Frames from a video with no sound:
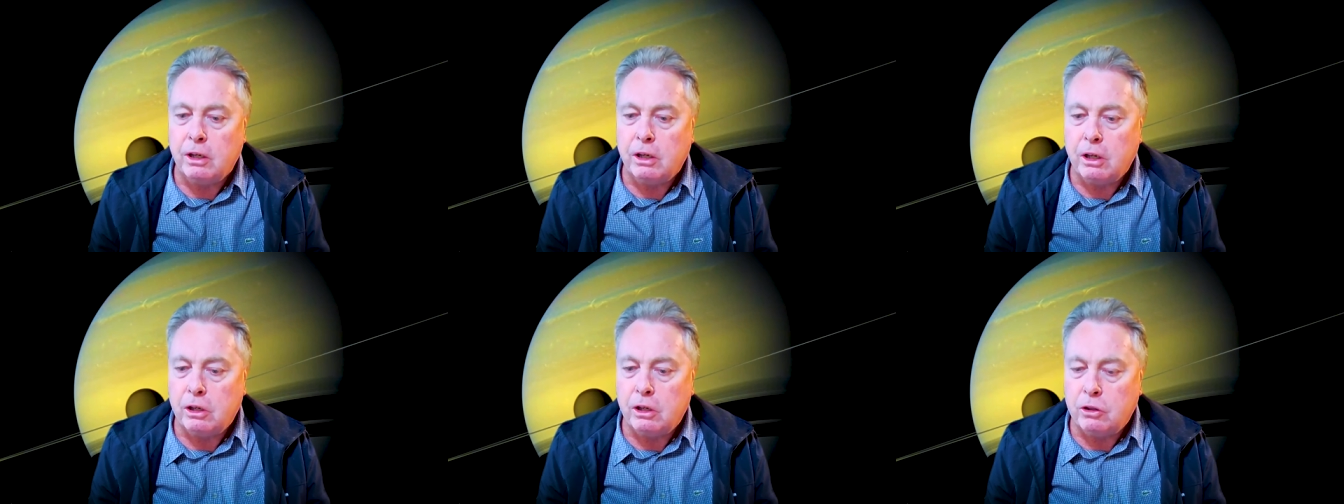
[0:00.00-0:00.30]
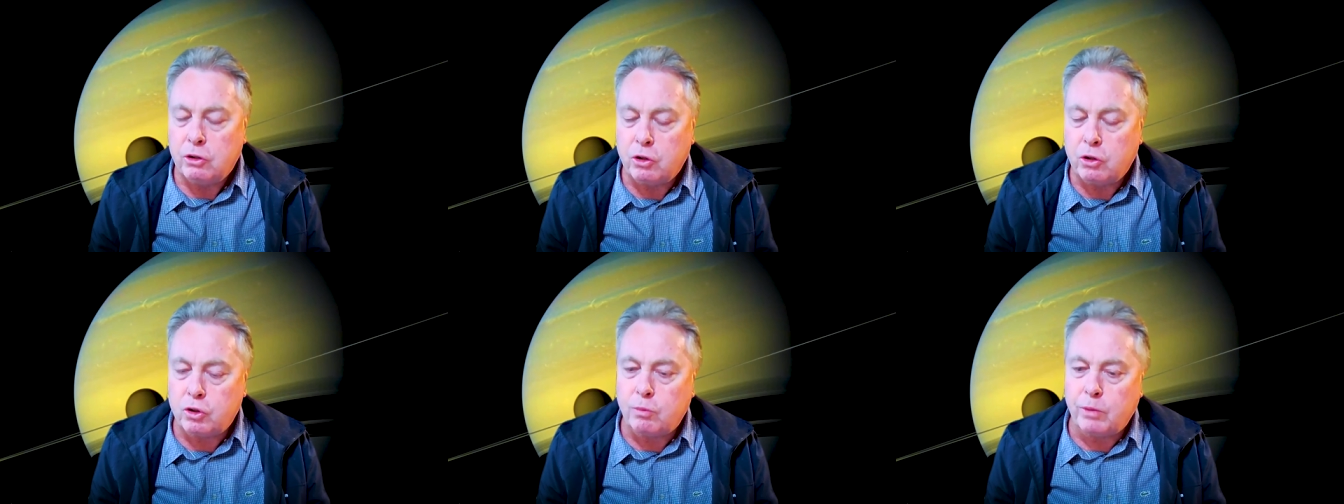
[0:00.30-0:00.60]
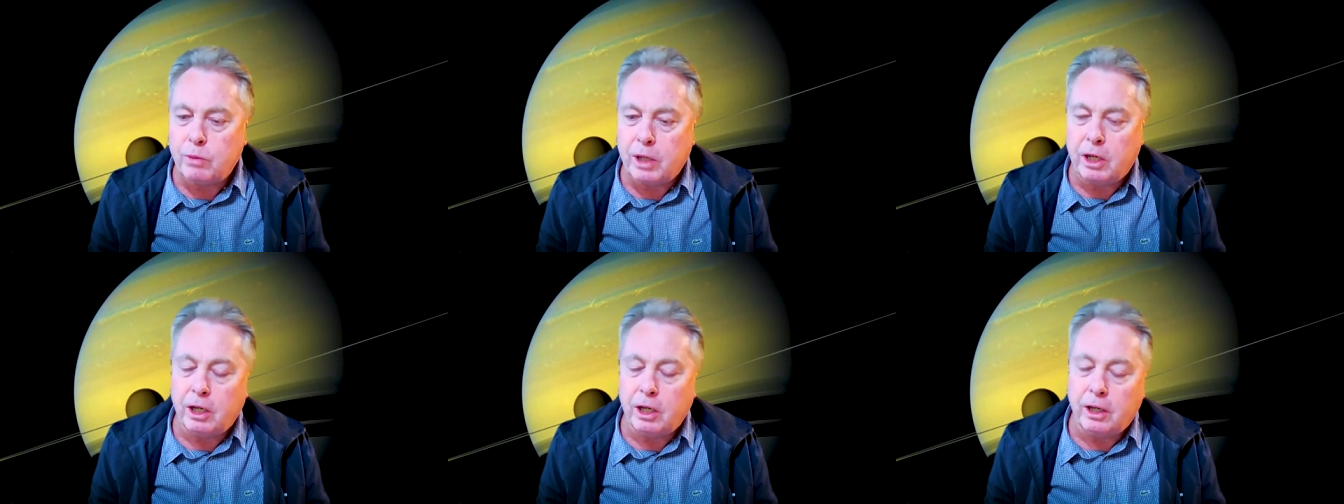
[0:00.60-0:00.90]
you should be
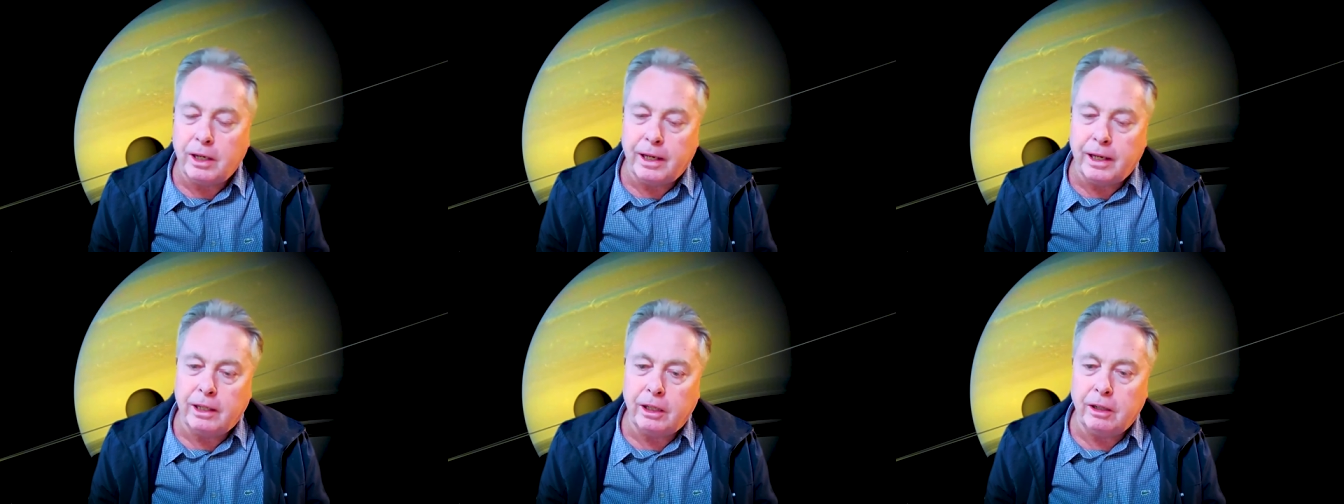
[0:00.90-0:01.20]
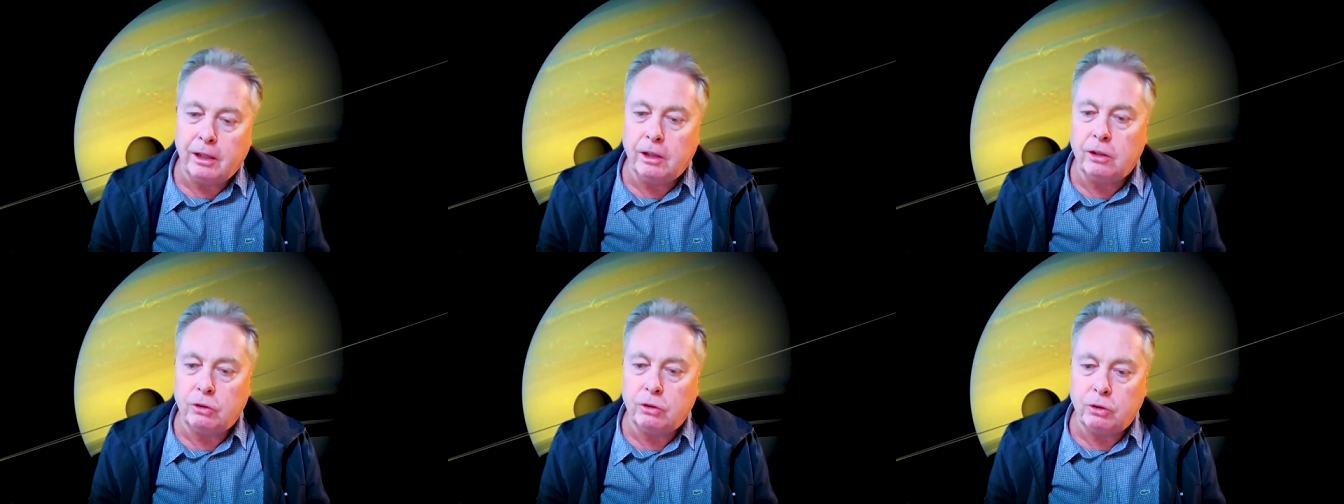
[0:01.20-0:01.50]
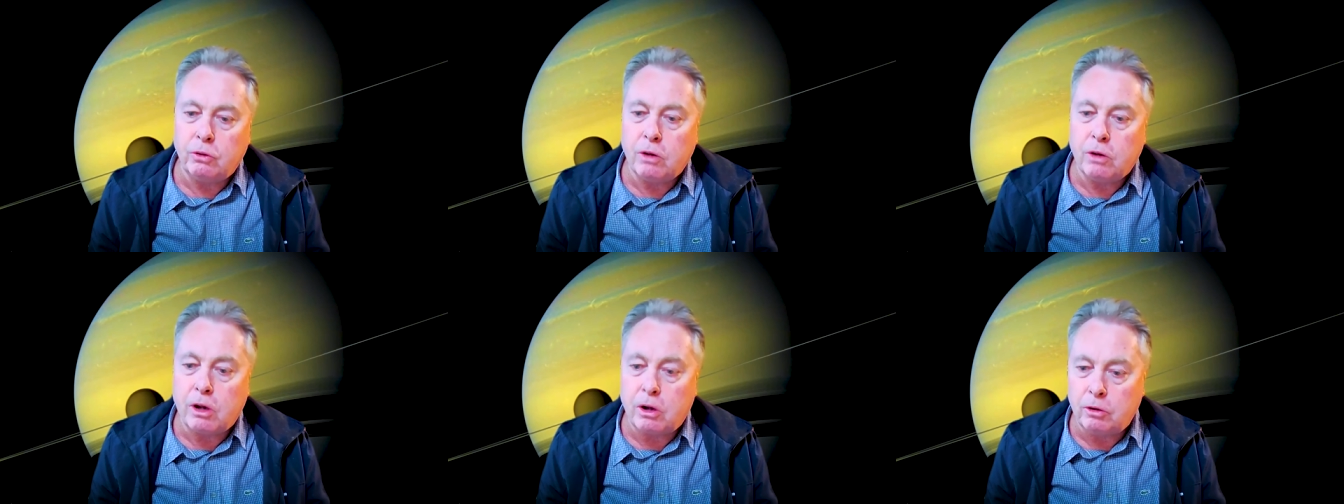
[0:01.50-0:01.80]
connecting it to a
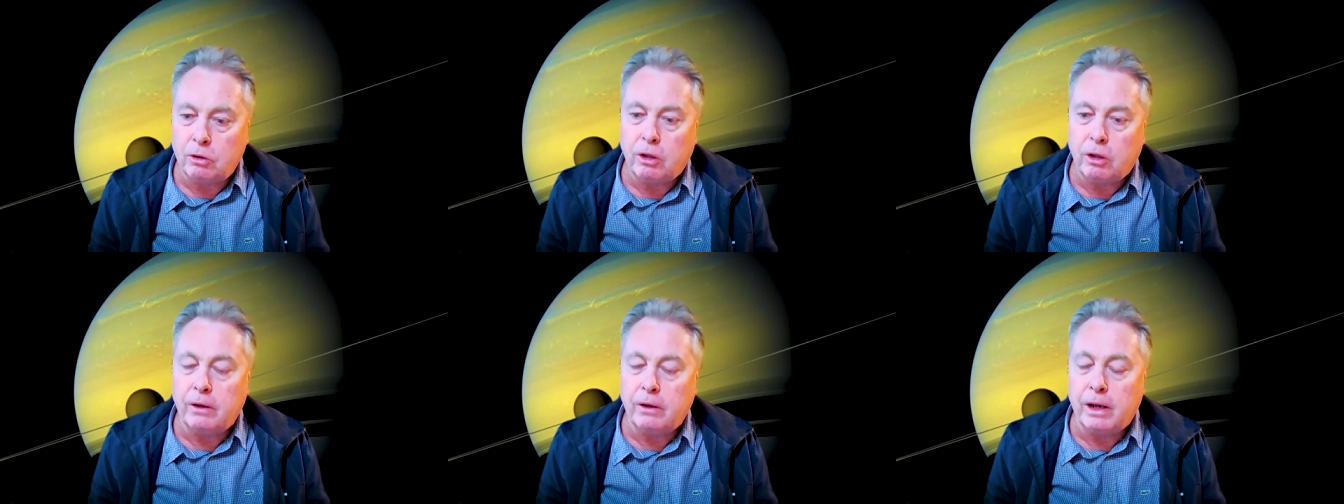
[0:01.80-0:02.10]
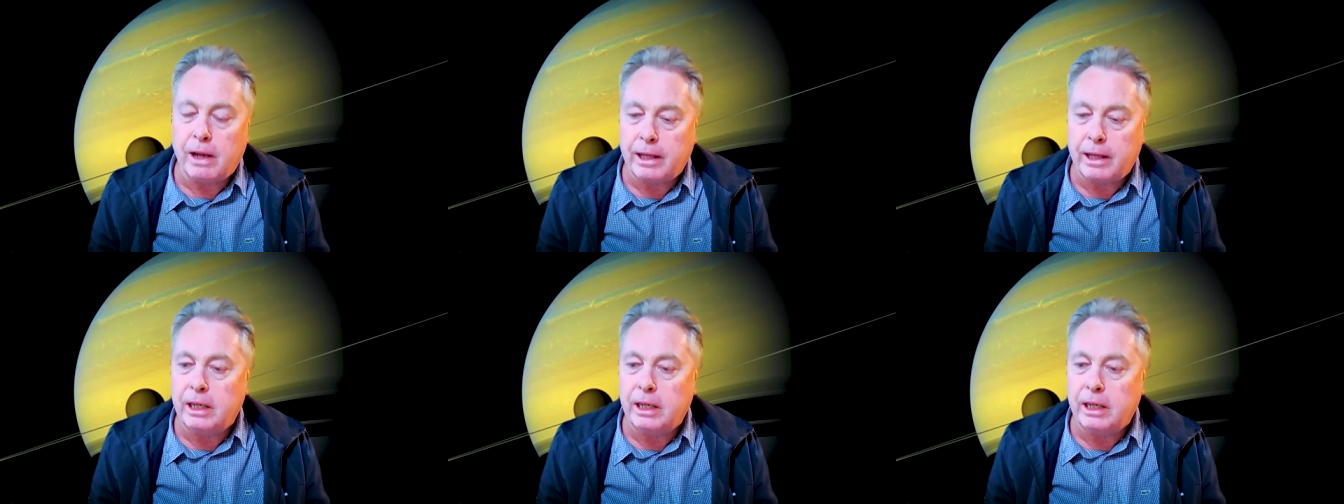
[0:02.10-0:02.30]
whole lot of other